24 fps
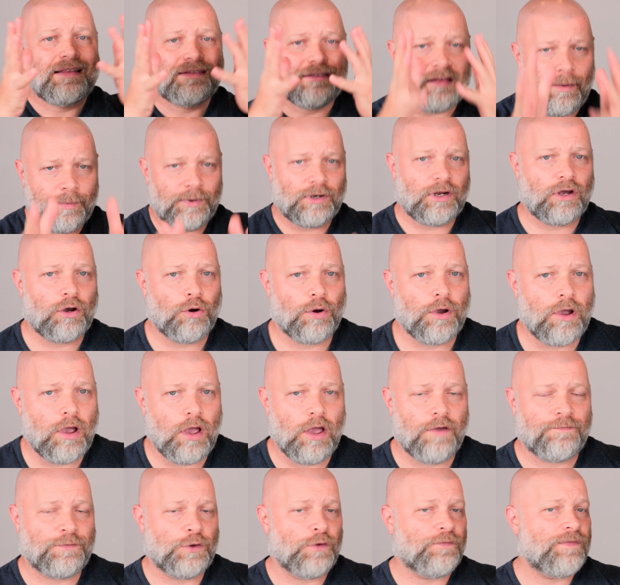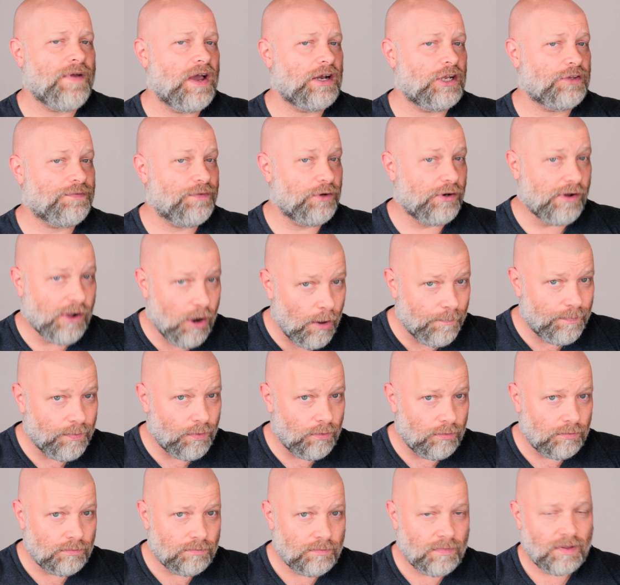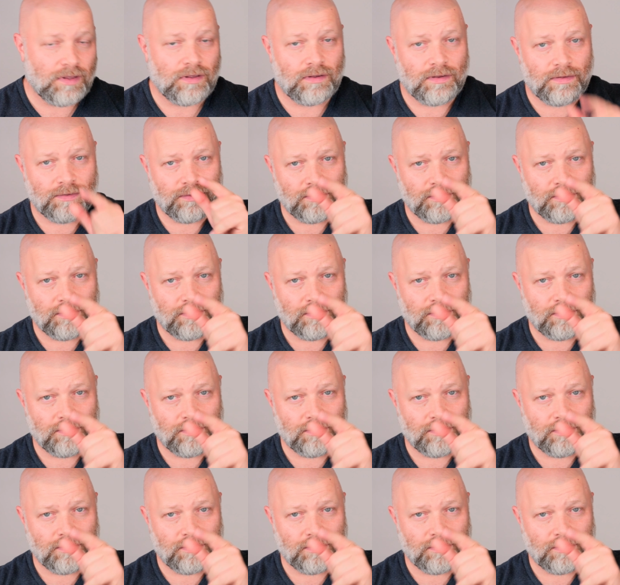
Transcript: Let me know if you found this video helpful.